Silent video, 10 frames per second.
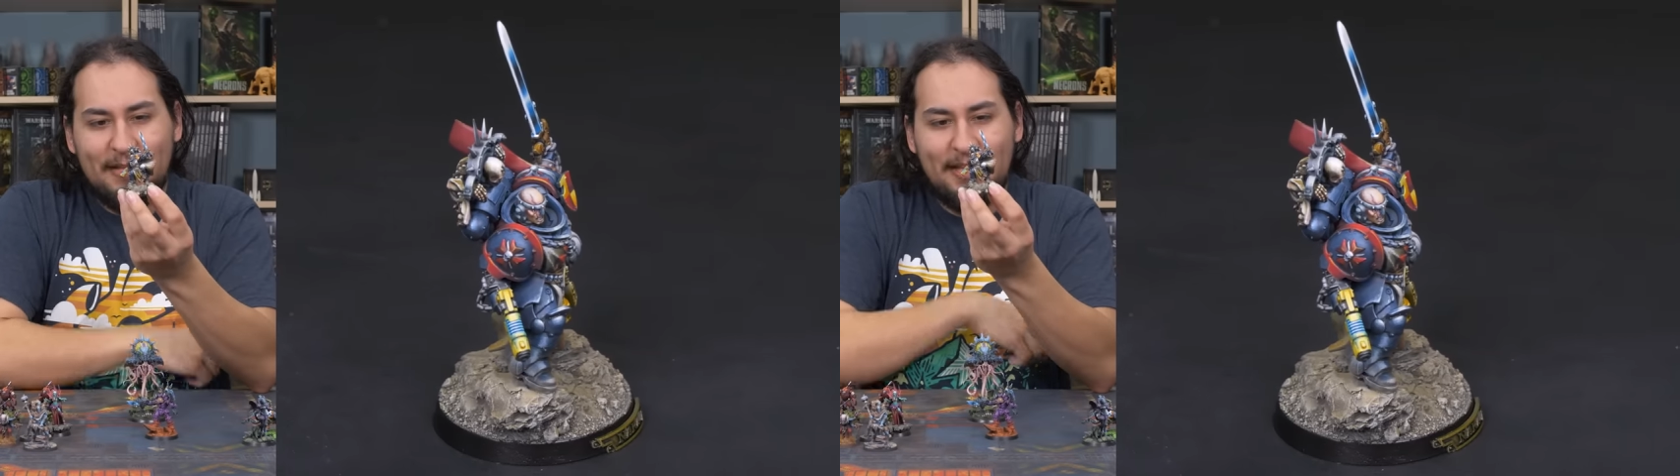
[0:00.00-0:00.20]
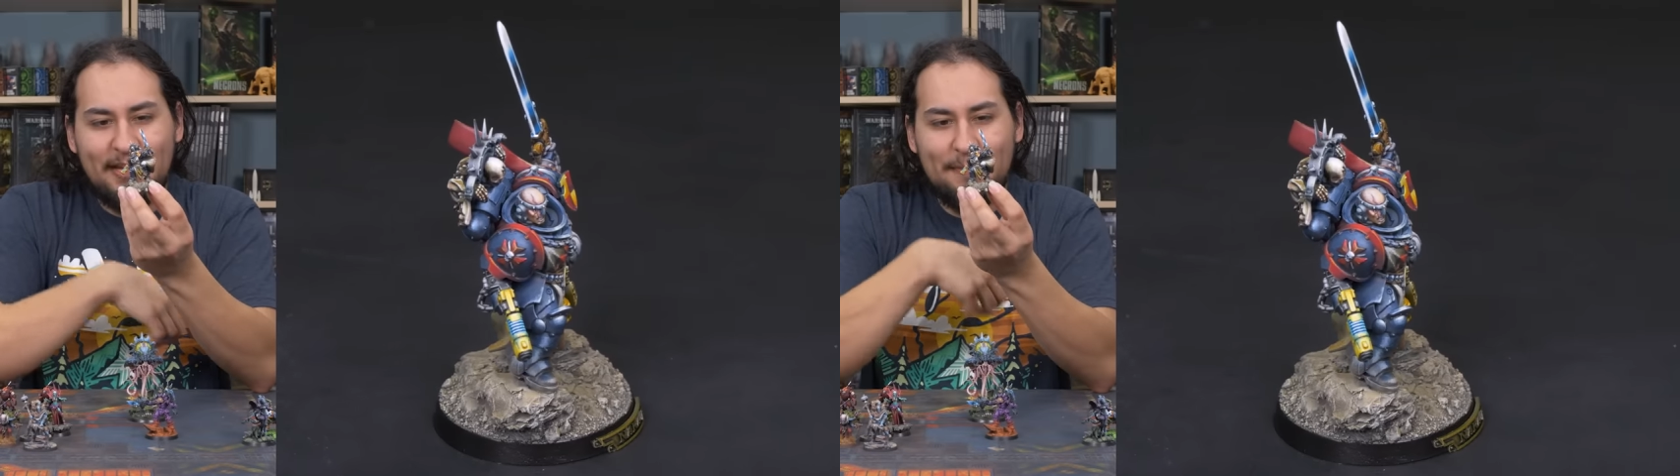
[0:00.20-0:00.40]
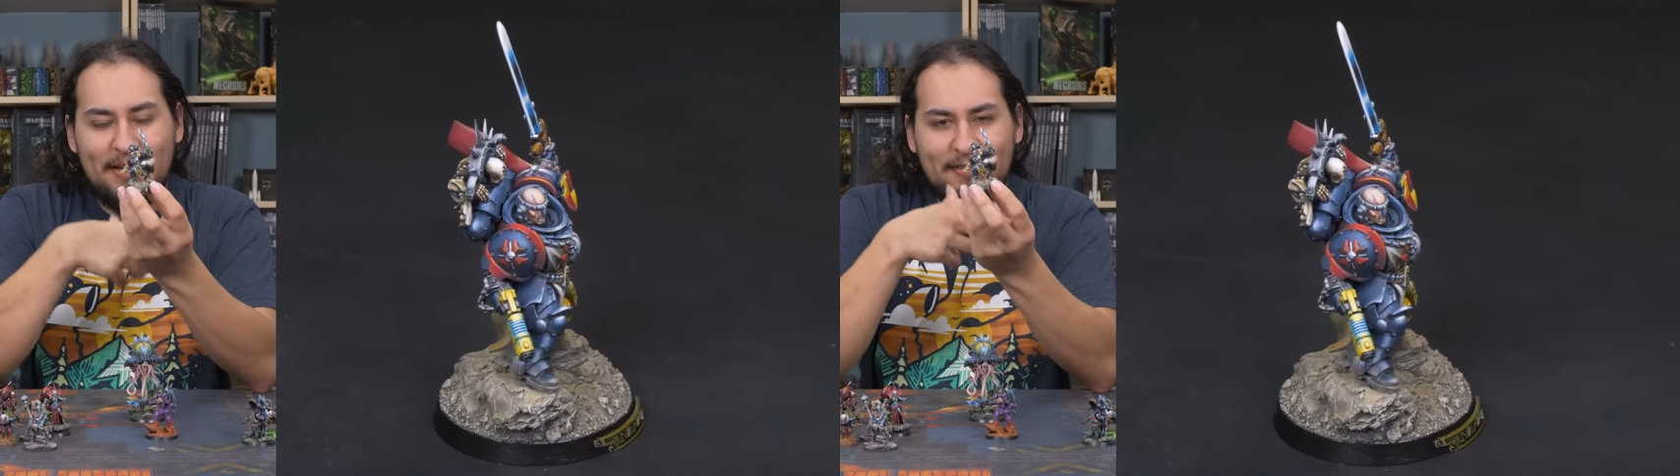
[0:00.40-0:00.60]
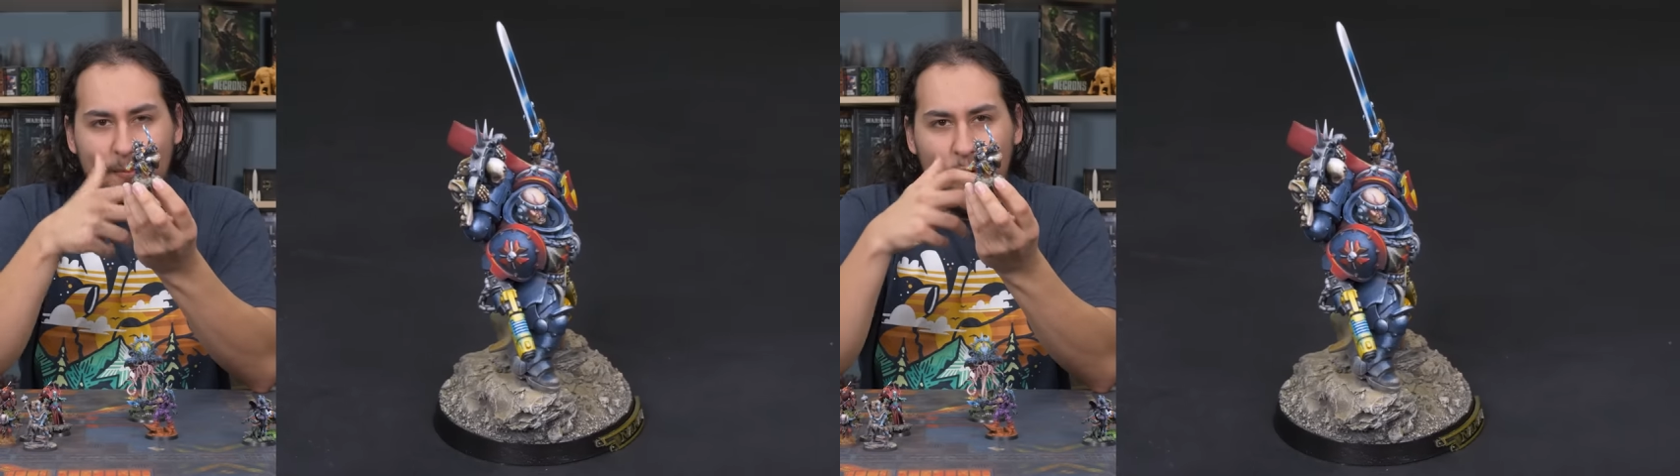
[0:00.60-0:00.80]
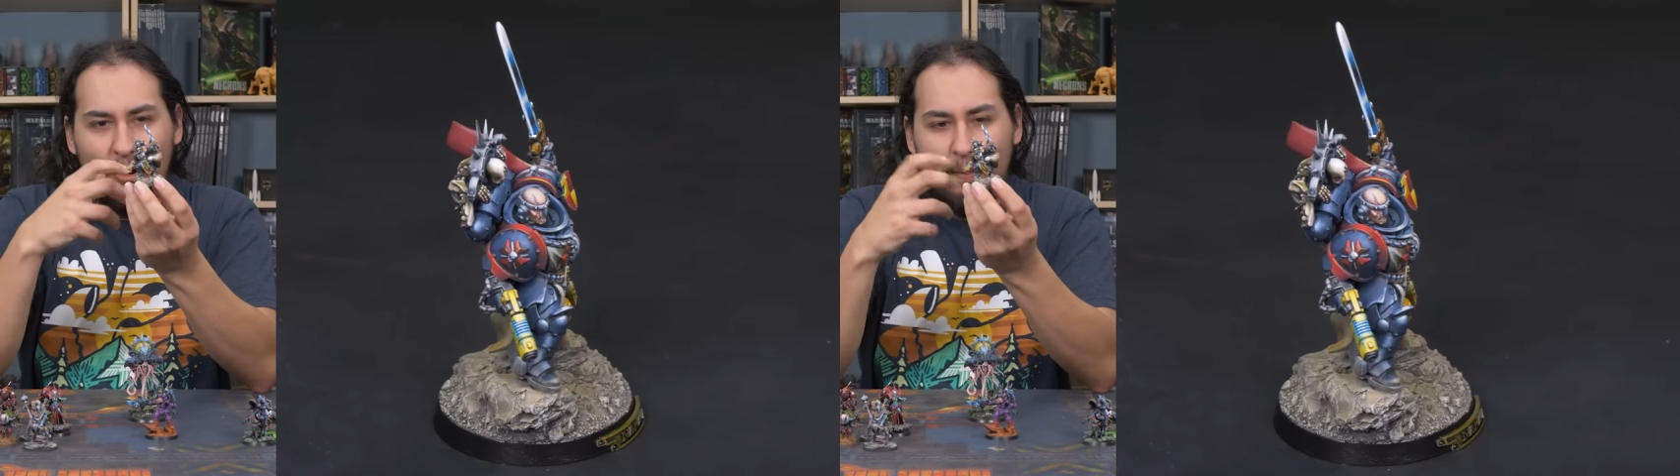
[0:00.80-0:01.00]
It like it makes
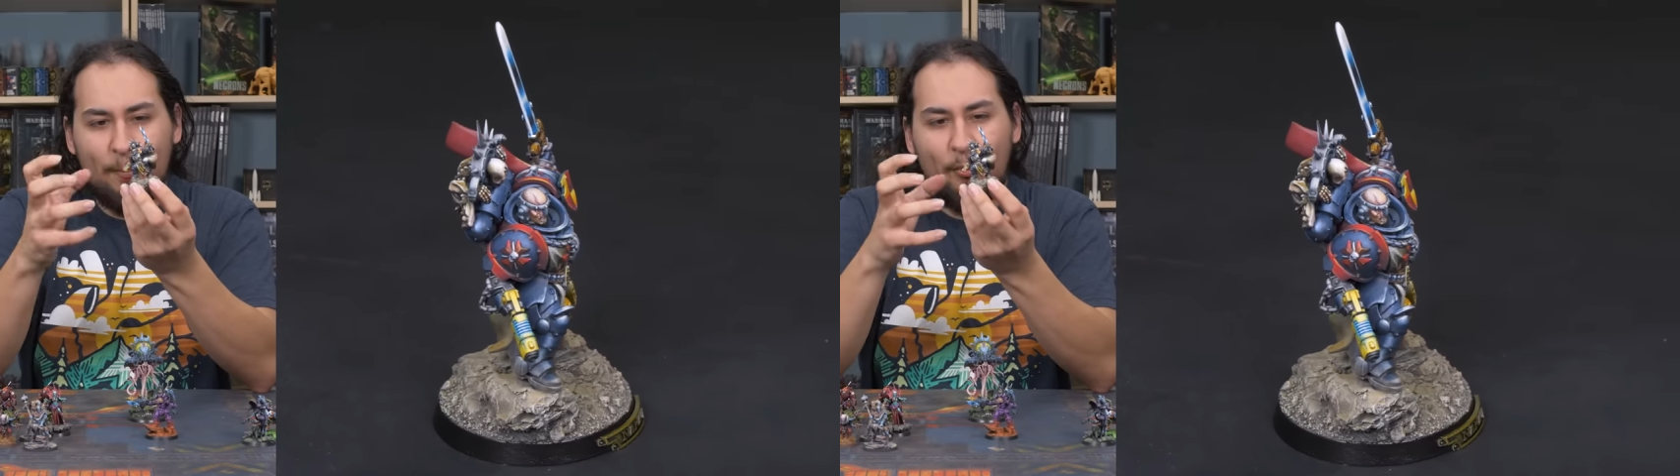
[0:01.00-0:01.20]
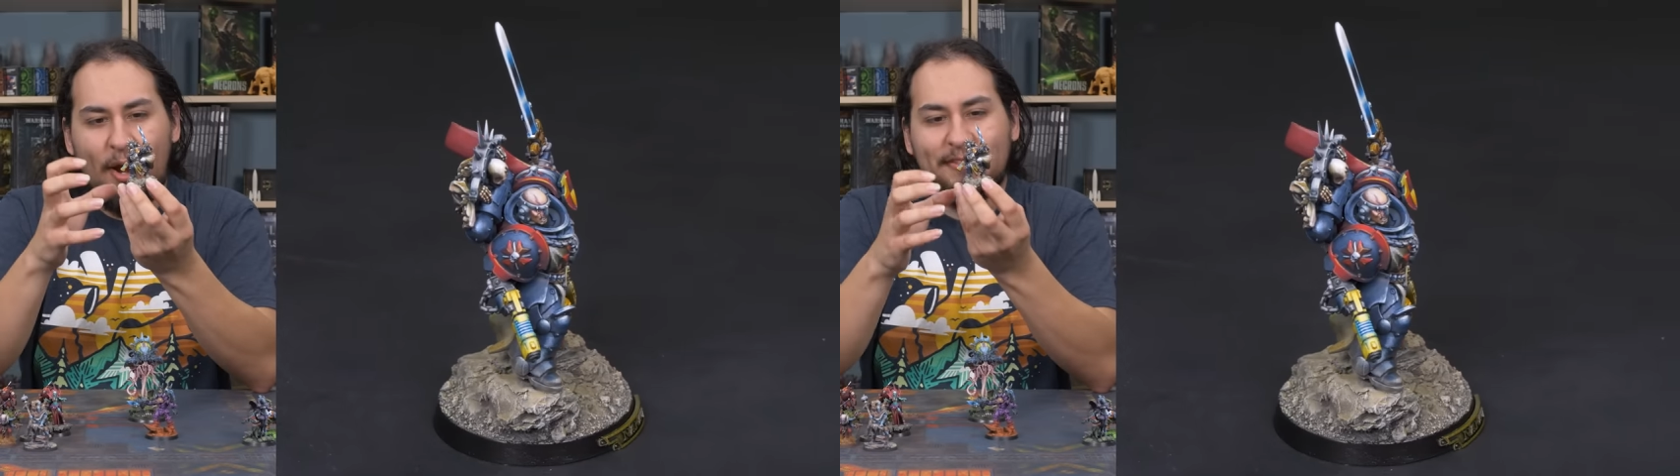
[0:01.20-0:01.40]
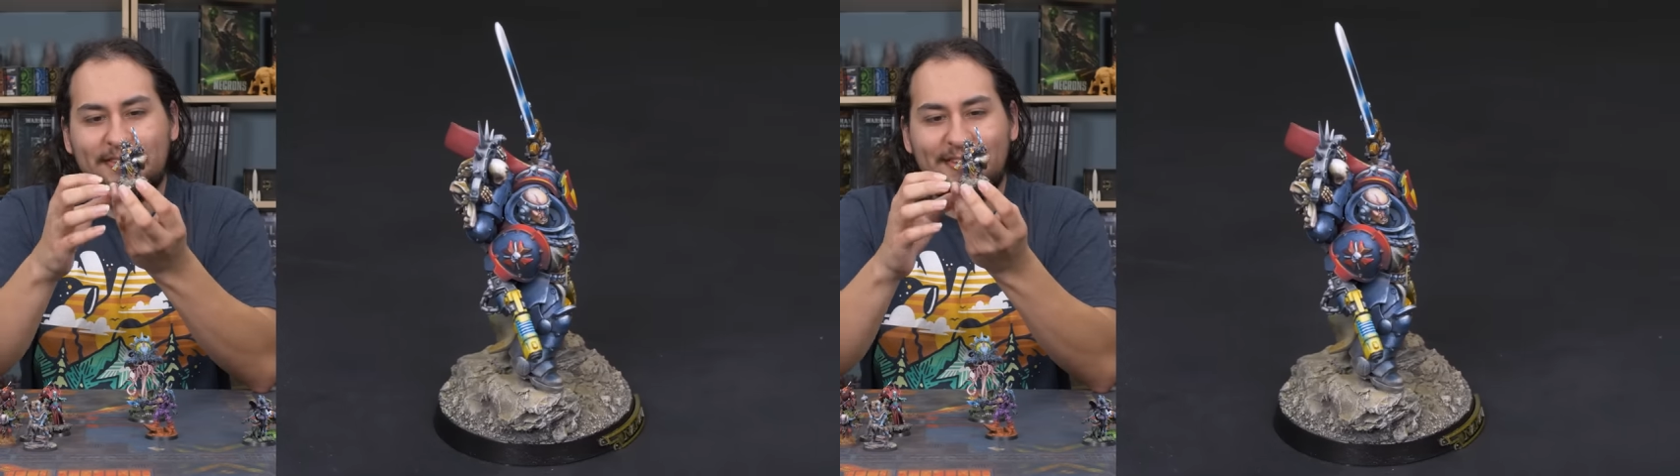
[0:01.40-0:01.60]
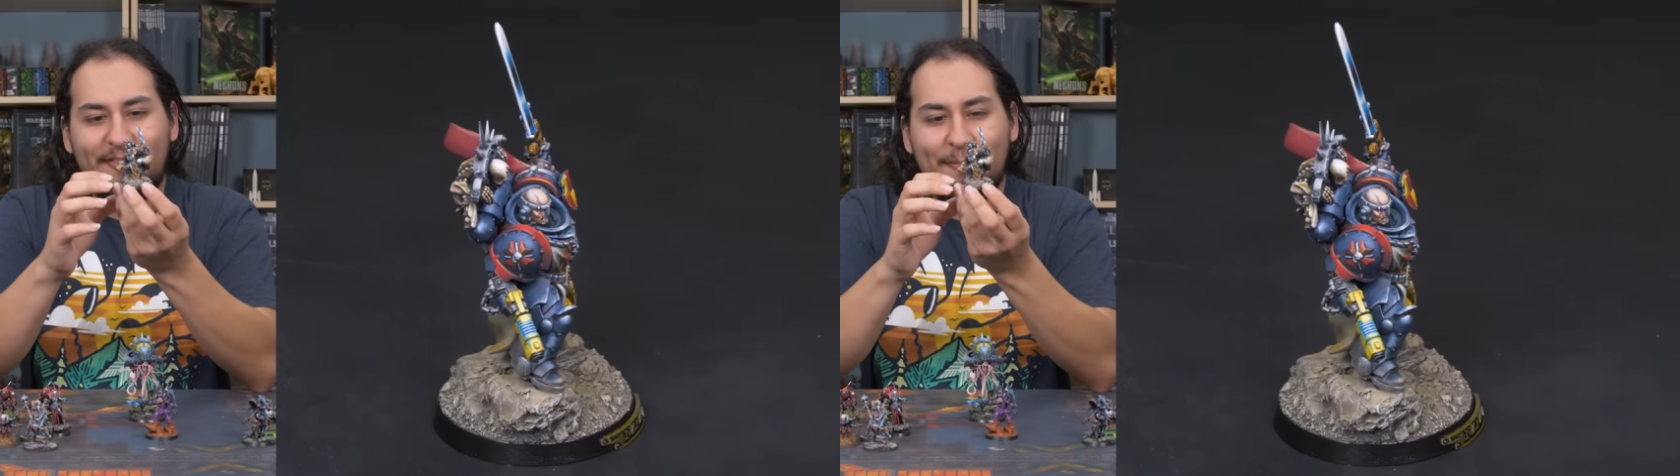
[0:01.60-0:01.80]
them more impressive.